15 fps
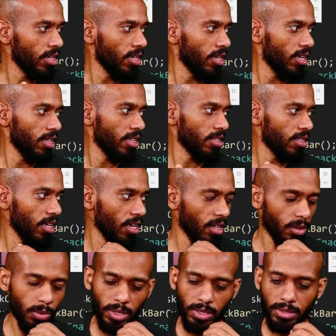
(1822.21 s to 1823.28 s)
In the tailing
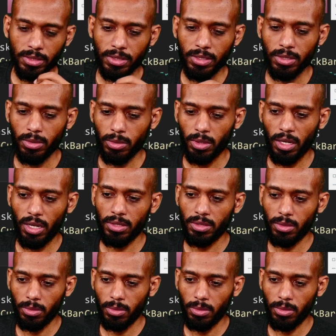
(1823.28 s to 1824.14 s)
one, and